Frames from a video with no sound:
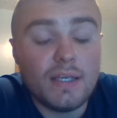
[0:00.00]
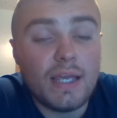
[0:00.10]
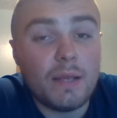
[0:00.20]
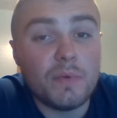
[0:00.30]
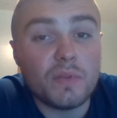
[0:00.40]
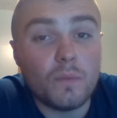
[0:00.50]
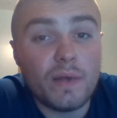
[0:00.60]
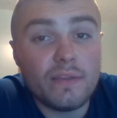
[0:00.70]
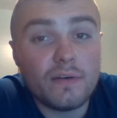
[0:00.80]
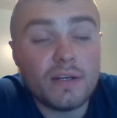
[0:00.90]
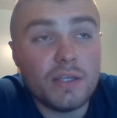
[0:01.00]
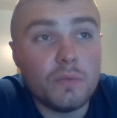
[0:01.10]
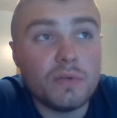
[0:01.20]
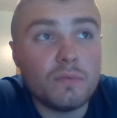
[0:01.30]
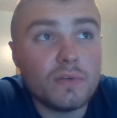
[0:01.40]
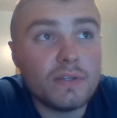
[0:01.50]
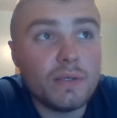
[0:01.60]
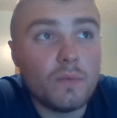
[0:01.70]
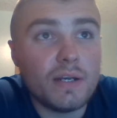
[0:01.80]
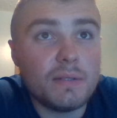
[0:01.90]
And with the weather, you would really
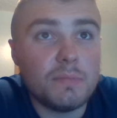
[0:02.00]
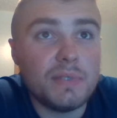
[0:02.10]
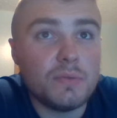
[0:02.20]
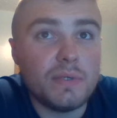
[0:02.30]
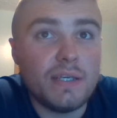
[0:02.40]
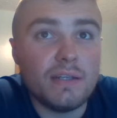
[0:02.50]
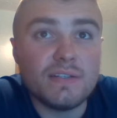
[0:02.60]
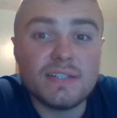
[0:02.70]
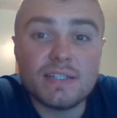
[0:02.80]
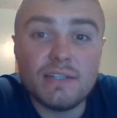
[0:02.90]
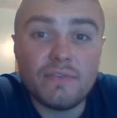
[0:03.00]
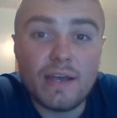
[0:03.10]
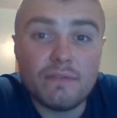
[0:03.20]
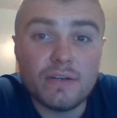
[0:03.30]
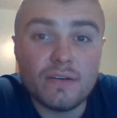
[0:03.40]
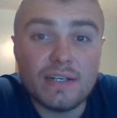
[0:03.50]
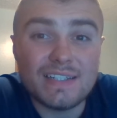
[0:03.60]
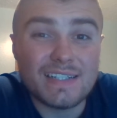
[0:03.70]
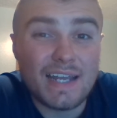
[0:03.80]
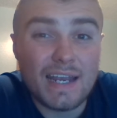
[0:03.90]
want it between 65 degrees
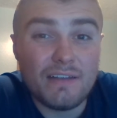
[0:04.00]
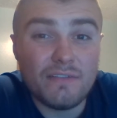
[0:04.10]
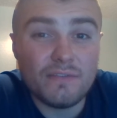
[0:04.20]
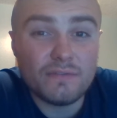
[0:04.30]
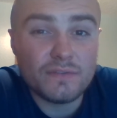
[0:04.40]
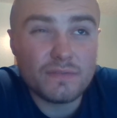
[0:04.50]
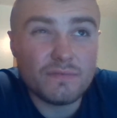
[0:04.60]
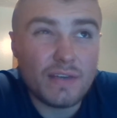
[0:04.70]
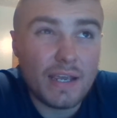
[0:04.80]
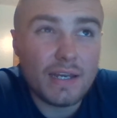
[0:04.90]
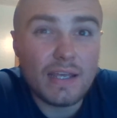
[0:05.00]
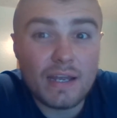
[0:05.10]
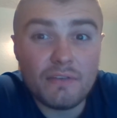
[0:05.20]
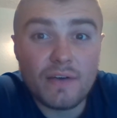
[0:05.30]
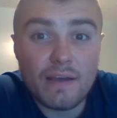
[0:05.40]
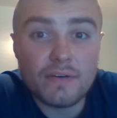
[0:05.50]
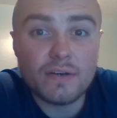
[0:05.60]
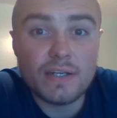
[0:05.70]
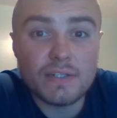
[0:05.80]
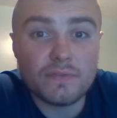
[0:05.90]
and 85
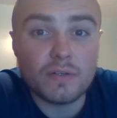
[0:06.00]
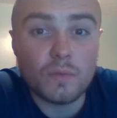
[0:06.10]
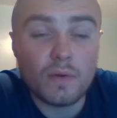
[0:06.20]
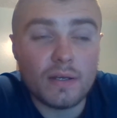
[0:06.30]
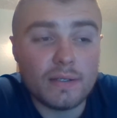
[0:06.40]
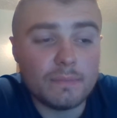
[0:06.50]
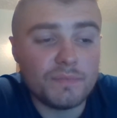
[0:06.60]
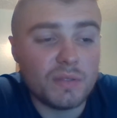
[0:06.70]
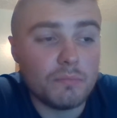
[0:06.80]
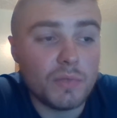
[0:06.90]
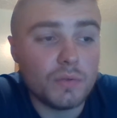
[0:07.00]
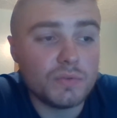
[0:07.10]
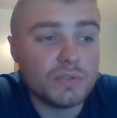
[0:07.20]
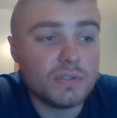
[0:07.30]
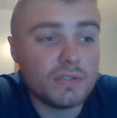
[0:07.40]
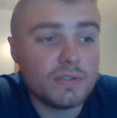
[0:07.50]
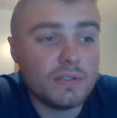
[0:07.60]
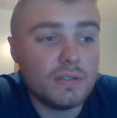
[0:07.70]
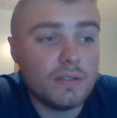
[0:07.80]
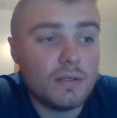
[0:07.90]
degrees for the most
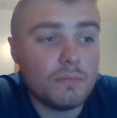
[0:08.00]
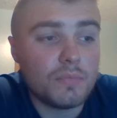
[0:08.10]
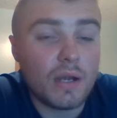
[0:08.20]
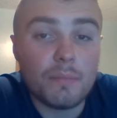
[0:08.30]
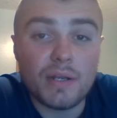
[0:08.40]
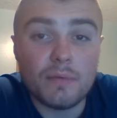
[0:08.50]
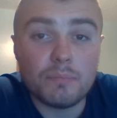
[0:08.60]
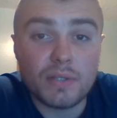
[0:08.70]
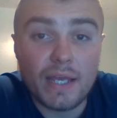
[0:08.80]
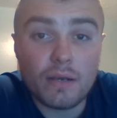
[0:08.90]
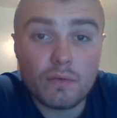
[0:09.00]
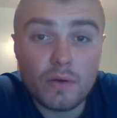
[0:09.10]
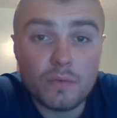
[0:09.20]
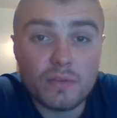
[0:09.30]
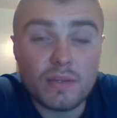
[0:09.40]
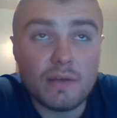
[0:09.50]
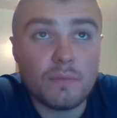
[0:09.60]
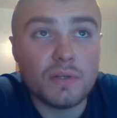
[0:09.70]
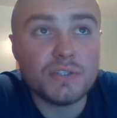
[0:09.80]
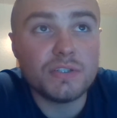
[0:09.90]
prominent plant growth. And
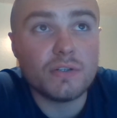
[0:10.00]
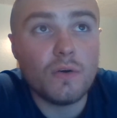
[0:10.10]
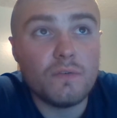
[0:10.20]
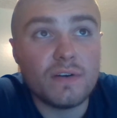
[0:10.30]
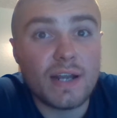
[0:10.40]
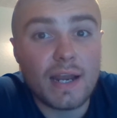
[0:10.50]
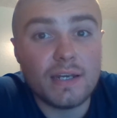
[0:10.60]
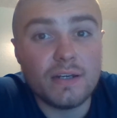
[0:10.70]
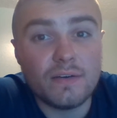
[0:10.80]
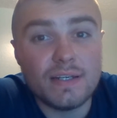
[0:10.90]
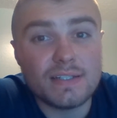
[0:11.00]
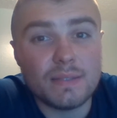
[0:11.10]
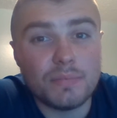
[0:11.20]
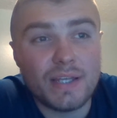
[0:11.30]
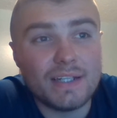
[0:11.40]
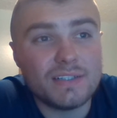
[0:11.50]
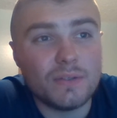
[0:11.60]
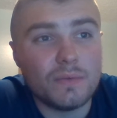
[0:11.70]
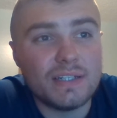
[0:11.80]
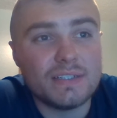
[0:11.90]
once you're over 90 degrees, the plants
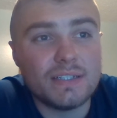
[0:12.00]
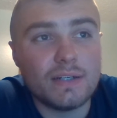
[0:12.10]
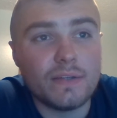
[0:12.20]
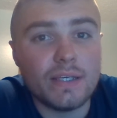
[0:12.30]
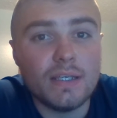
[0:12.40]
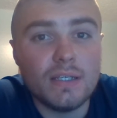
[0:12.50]
don't necessarily